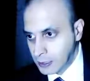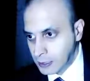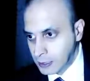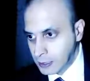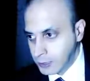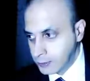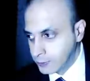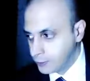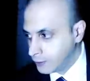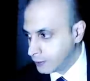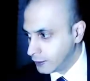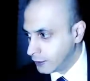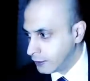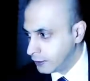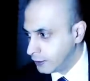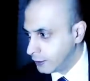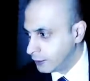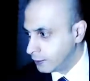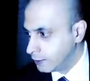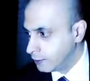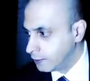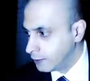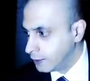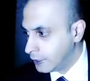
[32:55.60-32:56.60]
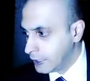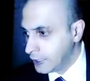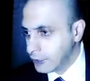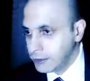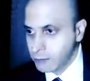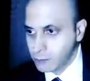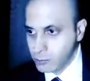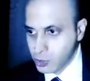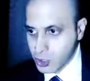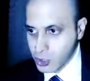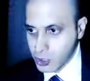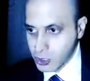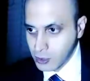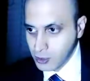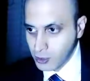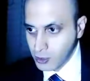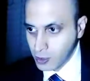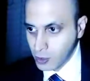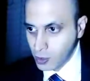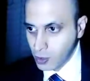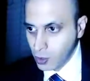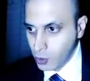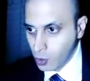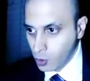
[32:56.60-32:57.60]
the names
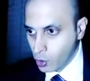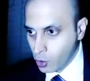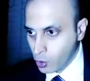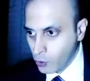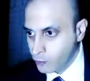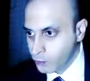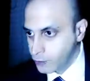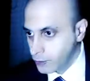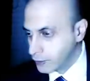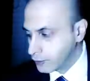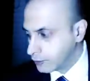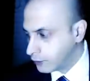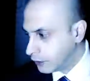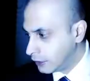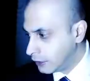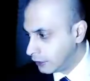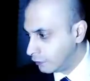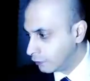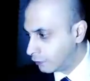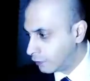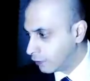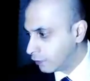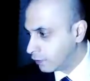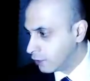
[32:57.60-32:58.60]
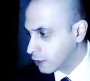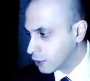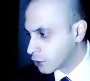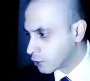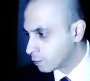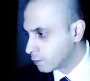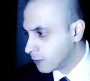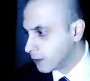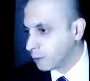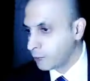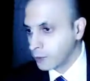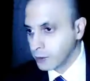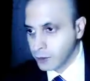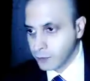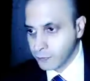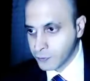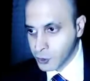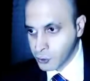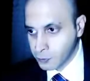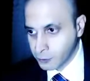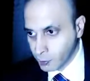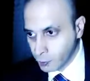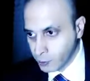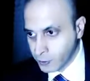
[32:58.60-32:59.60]
of the various people I've
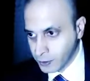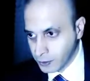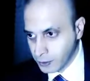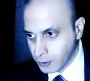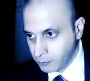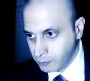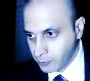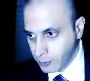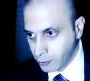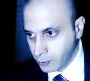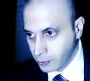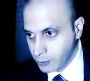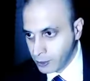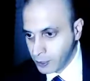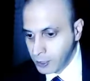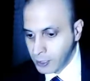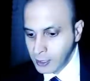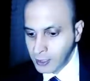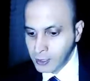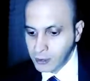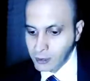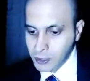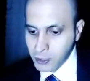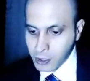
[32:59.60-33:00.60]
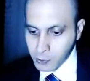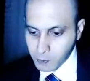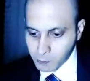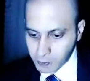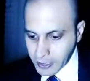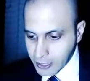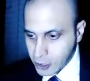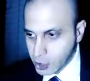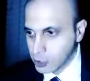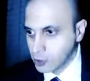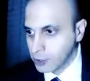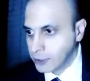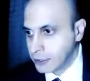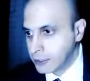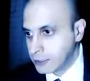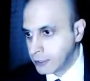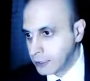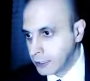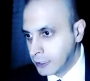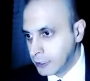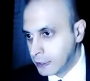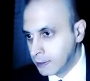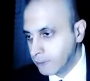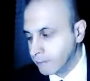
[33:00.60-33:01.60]
spoken about, especially
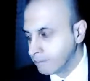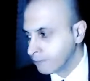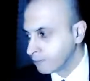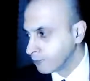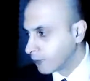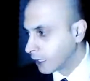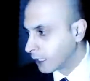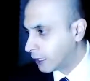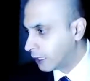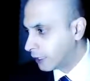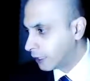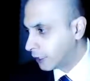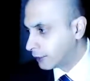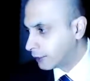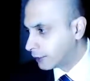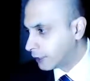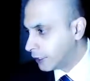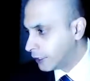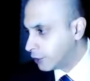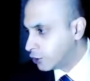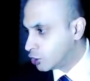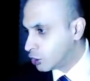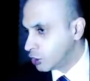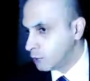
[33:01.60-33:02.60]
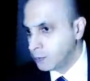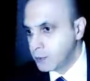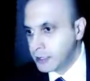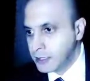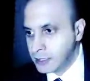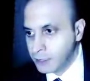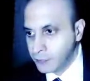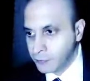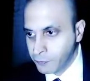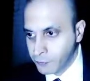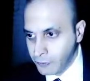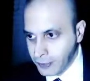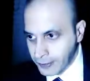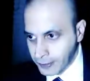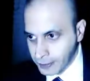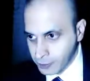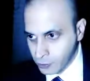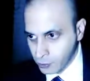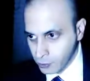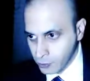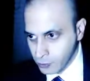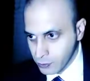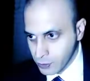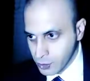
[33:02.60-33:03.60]
the KGB
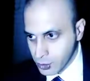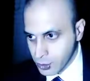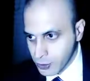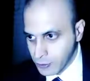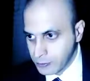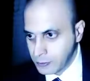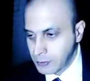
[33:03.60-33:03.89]
defectors